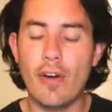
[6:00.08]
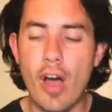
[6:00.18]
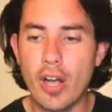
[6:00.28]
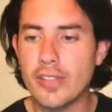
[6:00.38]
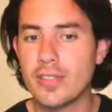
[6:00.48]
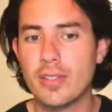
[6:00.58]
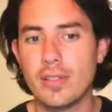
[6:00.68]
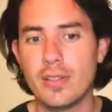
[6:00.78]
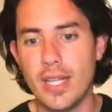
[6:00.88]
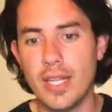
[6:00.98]
frogs
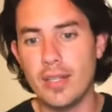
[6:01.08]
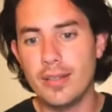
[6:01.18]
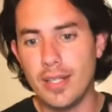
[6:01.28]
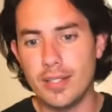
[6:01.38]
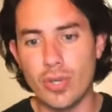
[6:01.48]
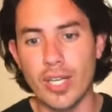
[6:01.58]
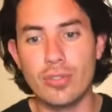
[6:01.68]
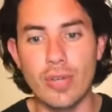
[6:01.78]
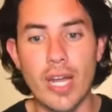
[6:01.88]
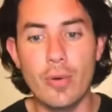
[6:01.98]
they they try
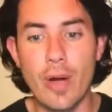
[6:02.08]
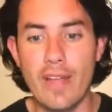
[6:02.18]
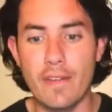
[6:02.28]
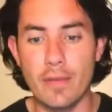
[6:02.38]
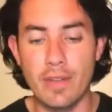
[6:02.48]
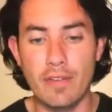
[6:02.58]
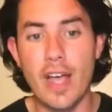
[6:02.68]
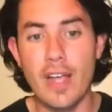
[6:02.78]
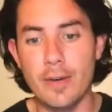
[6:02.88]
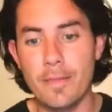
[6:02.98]
to run away from the
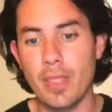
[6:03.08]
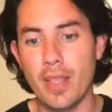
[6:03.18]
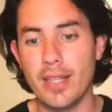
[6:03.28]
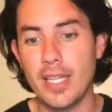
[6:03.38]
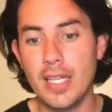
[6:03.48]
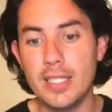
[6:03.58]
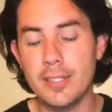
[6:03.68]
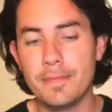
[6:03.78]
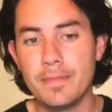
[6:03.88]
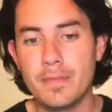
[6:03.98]
fire and the
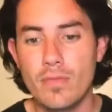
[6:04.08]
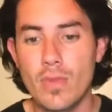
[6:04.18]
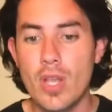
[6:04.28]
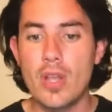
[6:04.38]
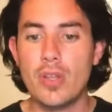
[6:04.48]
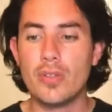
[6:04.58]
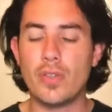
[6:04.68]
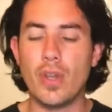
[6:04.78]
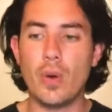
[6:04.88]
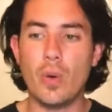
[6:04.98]
heat
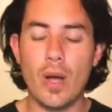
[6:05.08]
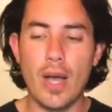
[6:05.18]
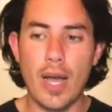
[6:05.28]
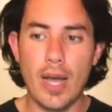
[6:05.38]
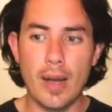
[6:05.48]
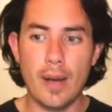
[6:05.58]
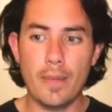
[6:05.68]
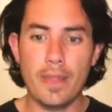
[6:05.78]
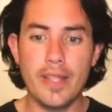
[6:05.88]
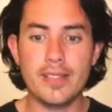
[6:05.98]
so
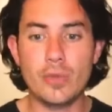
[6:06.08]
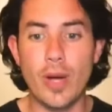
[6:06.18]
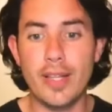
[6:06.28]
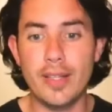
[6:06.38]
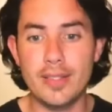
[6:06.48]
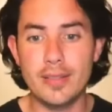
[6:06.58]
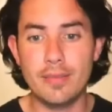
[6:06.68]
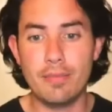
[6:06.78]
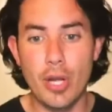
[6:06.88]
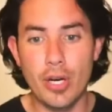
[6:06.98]
uh, this is why this
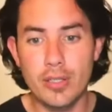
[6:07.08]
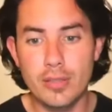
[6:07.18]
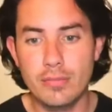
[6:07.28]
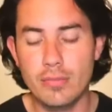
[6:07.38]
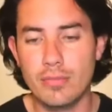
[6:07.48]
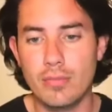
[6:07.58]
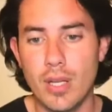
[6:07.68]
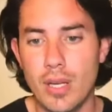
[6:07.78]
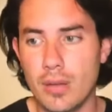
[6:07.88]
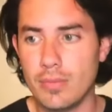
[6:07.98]
bird
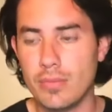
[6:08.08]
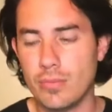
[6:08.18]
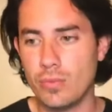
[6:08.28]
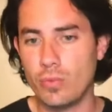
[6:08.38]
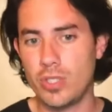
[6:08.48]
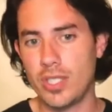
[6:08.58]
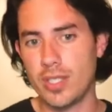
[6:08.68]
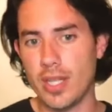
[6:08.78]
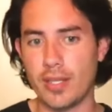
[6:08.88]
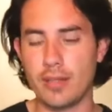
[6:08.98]
um, which
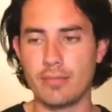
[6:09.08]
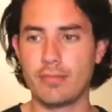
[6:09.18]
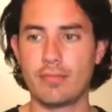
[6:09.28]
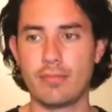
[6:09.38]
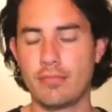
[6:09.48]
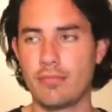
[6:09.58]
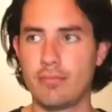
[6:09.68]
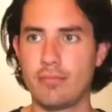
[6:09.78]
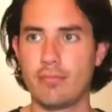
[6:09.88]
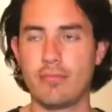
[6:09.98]
is like
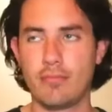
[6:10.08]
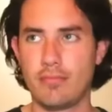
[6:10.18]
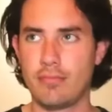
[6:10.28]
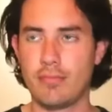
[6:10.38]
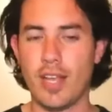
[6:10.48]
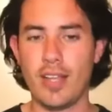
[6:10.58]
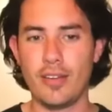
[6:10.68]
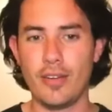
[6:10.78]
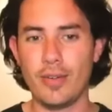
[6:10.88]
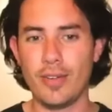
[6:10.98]
i
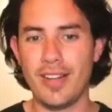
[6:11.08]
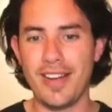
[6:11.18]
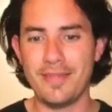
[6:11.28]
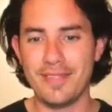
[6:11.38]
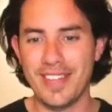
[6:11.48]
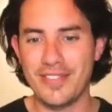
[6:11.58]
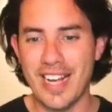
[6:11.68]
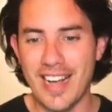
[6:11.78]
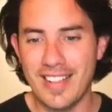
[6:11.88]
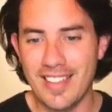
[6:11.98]
don't know what the name
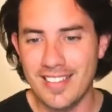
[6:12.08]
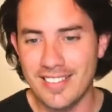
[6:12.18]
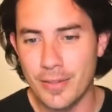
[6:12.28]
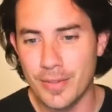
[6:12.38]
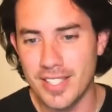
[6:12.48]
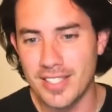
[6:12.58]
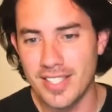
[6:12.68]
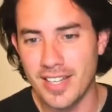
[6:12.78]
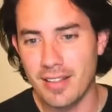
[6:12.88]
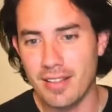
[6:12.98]
nagartha, como se
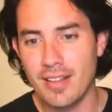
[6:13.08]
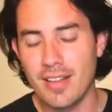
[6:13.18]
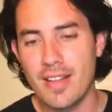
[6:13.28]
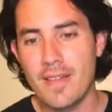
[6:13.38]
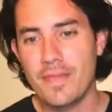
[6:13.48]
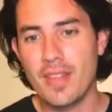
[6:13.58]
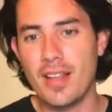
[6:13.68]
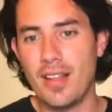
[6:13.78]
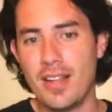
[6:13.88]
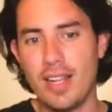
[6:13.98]
dice garza
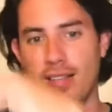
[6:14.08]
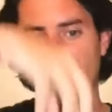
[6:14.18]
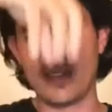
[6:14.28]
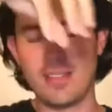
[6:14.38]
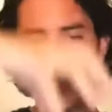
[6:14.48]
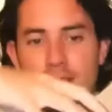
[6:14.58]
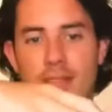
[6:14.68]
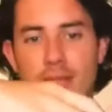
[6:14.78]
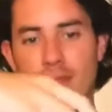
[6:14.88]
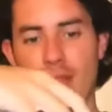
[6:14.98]
uh, like
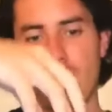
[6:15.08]
this